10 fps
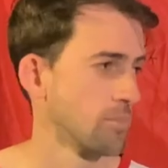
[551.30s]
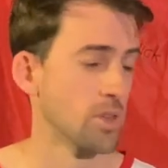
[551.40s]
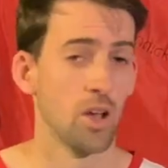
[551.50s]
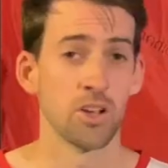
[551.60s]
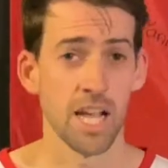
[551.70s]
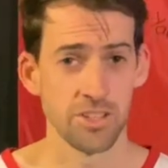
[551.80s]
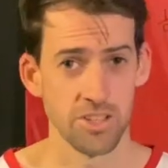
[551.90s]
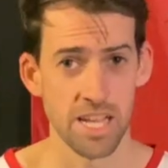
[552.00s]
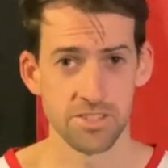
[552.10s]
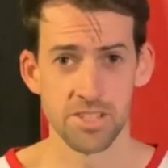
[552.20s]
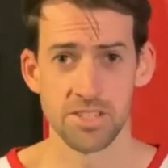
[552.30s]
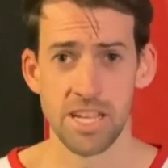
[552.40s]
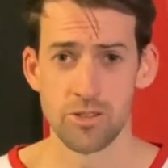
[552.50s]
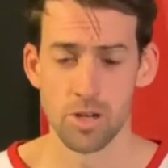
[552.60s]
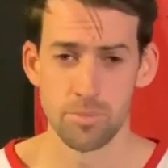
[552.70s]
Okay, so that's the
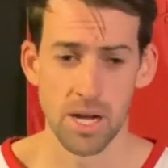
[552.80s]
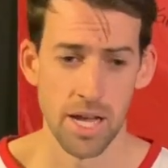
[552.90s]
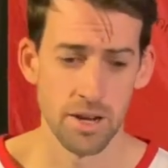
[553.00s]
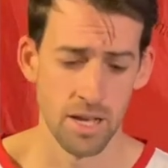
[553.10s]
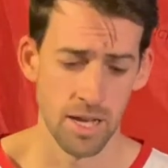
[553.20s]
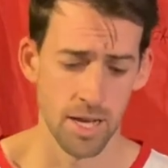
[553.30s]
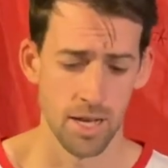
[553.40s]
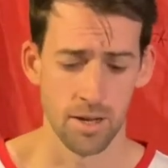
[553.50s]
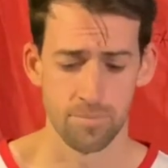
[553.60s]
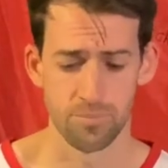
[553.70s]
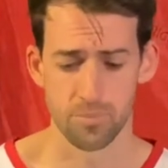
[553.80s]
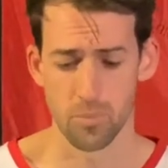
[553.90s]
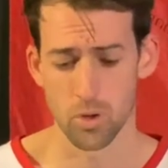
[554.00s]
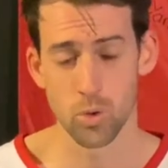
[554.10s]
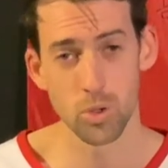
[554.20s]
snare drum part.
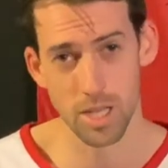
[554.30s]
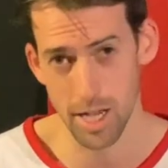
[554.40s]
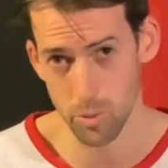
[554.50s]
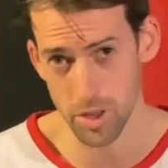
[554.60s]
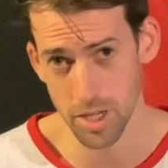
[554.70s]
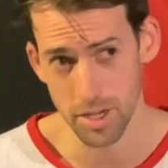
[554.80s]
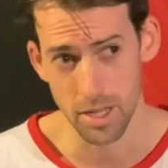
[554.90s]
Good luck with it.